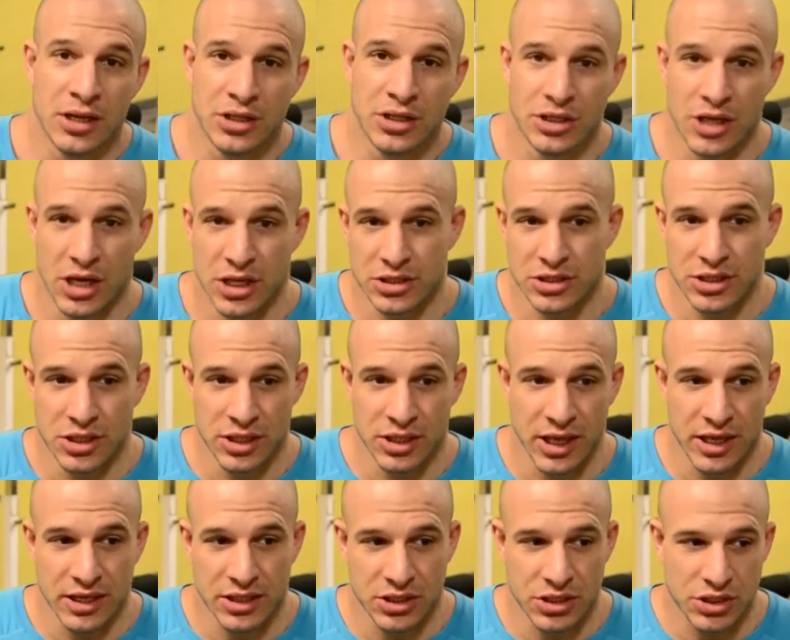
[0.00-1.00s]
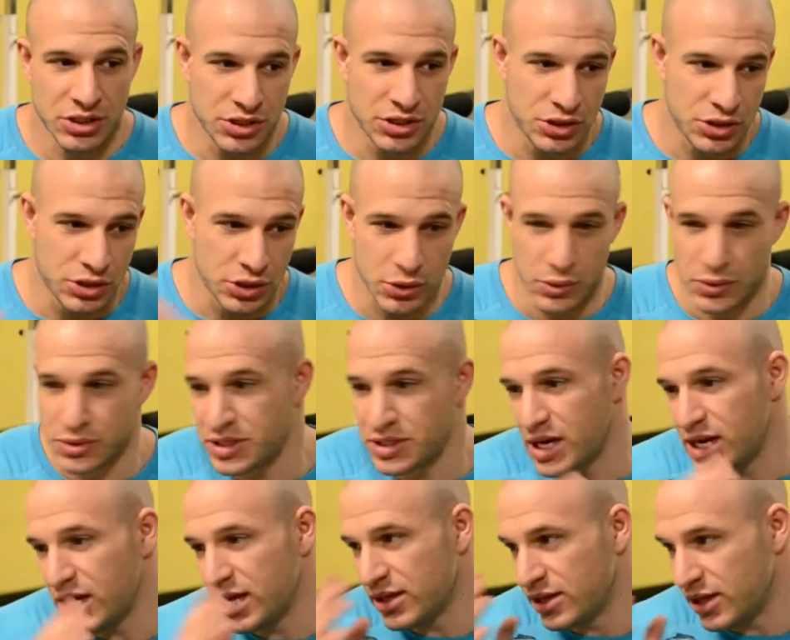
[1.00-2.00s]
chest on like
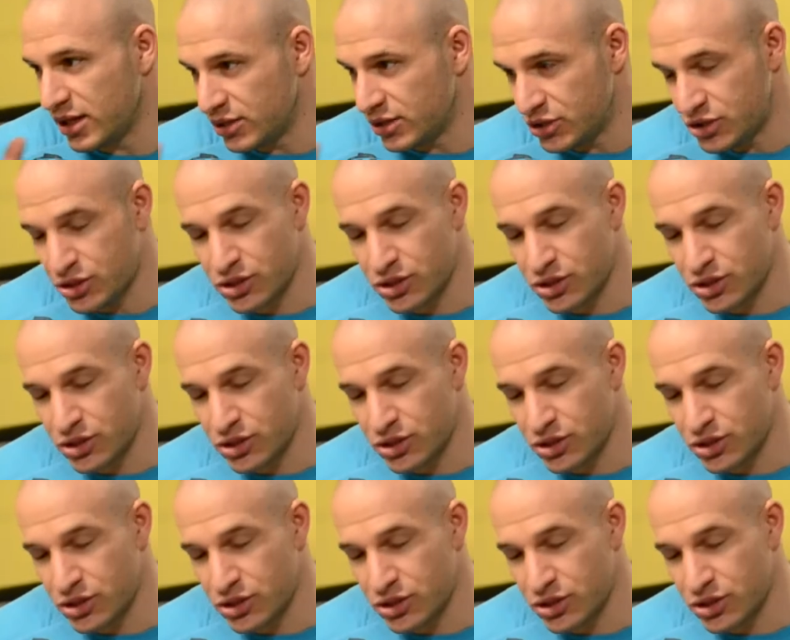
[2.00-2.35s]
Tuesday and then